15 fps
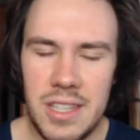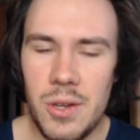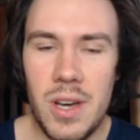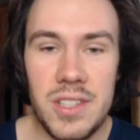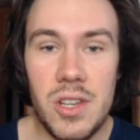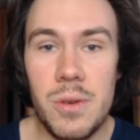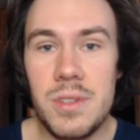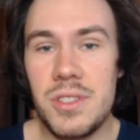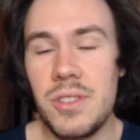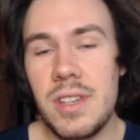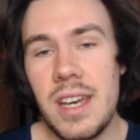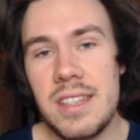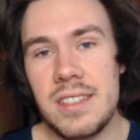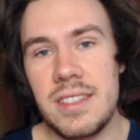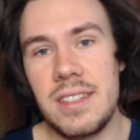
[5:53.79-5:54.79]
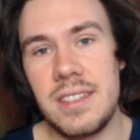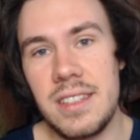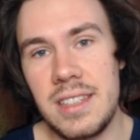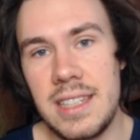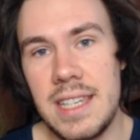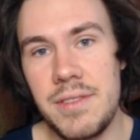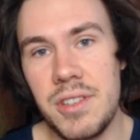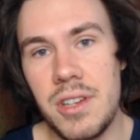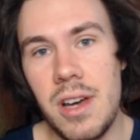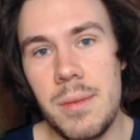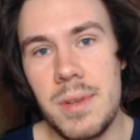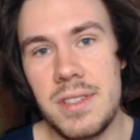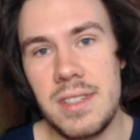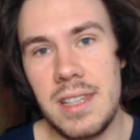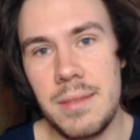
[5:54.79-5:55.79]
You know, as always, you guys can leave your
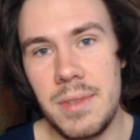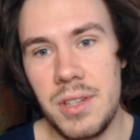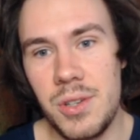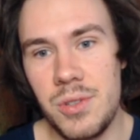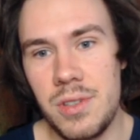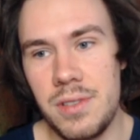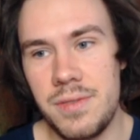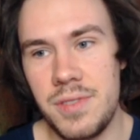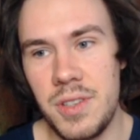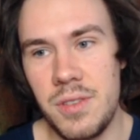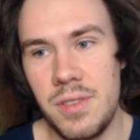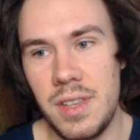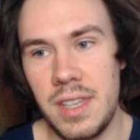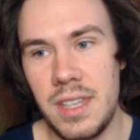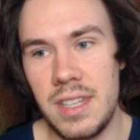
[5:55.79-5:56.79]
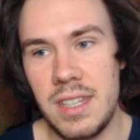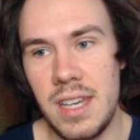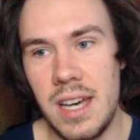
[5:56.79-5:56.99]
comments and let me know if you think